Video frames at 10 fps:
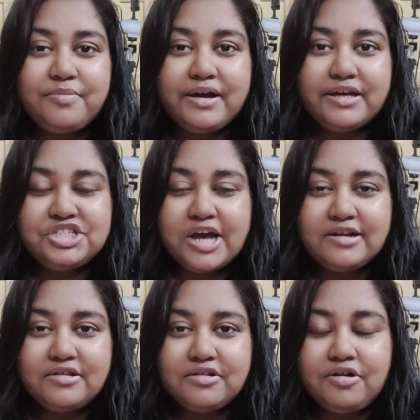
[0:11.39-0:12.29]
on my
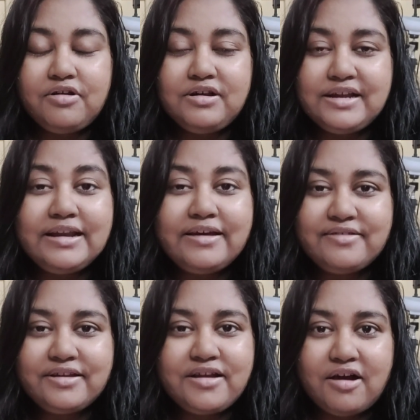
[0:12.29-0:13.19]
channel called
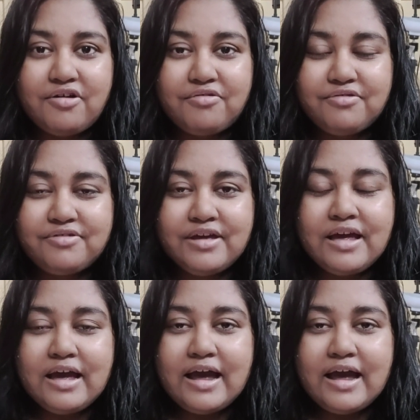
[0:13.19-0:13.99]
T-Rex and Tacos.